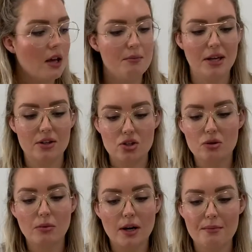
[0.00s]
because you
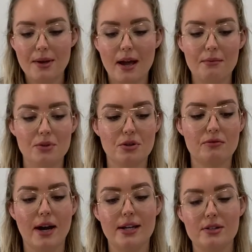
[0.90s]
want to be able to
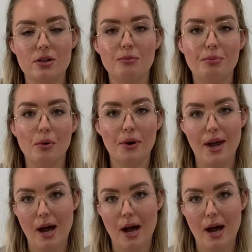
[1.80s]
raise your board